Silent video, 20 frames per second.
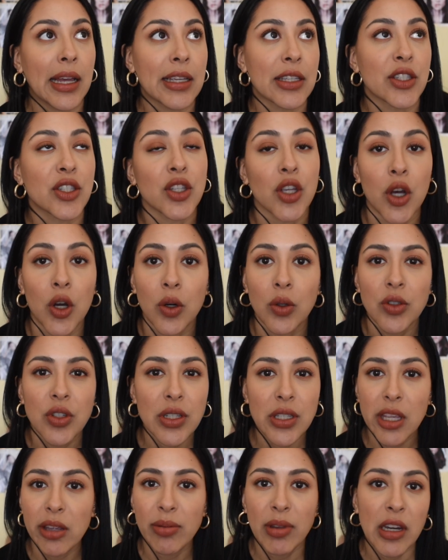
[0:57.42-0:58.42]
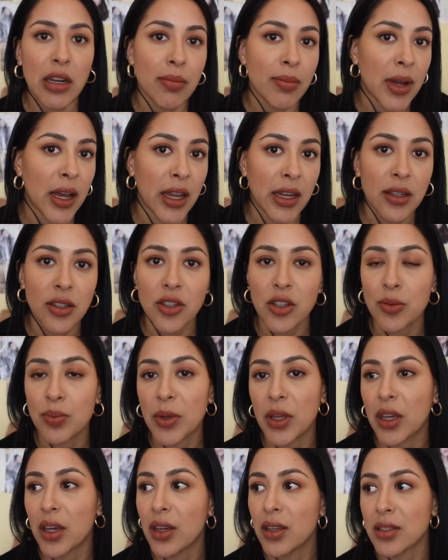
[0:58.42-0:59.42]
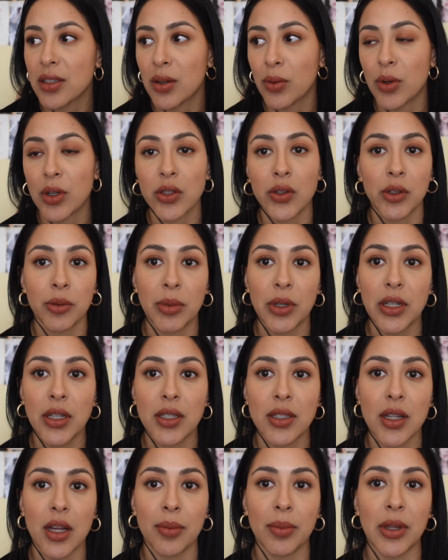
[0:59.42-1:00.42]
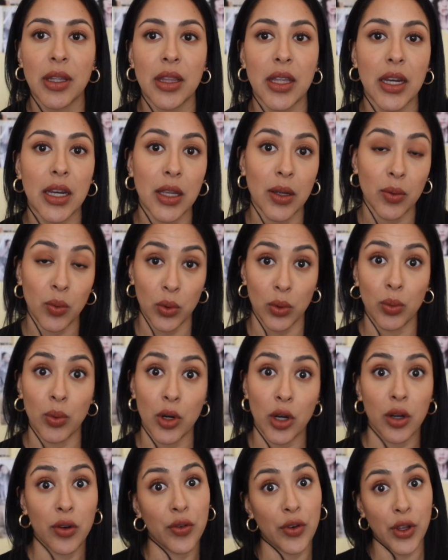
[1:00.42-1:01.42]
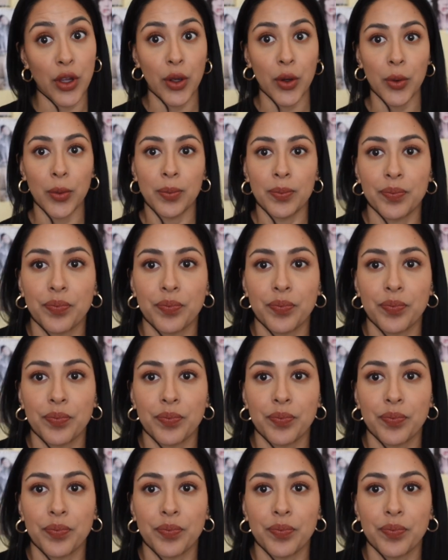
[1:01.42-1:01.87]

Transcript: So just keep that in mind. Just because it works for me does not mean that it will work for you.